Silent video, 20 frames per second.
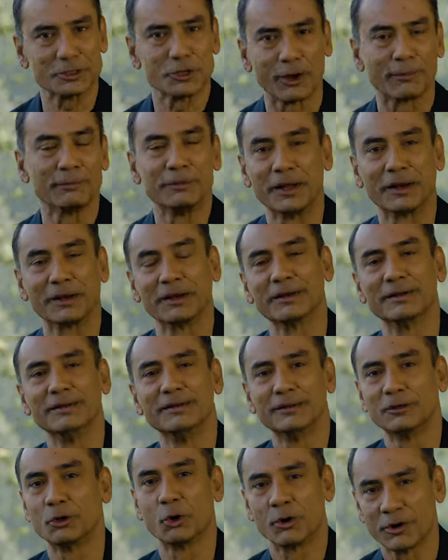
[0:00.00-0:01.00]
job done.
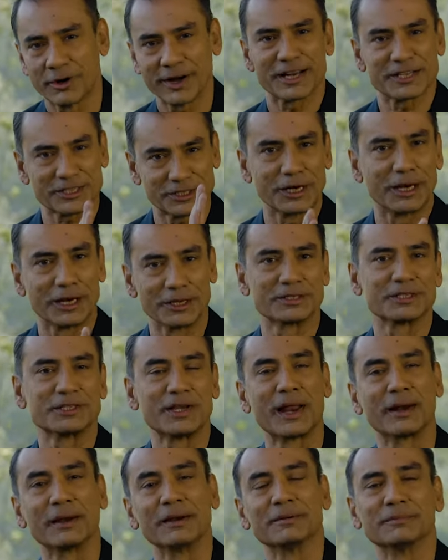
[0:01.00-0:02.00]
Don't rest till it's
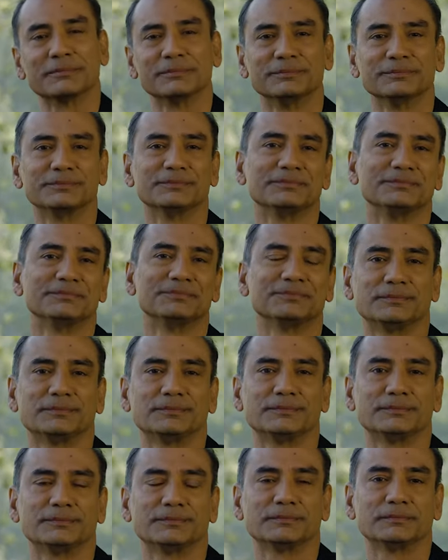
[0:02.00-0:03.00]
done.
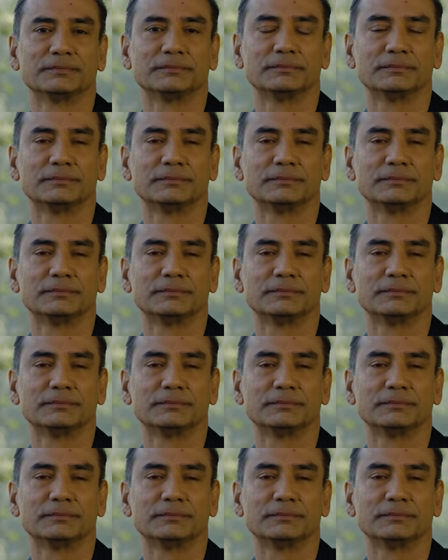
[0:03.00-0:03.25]
Coffee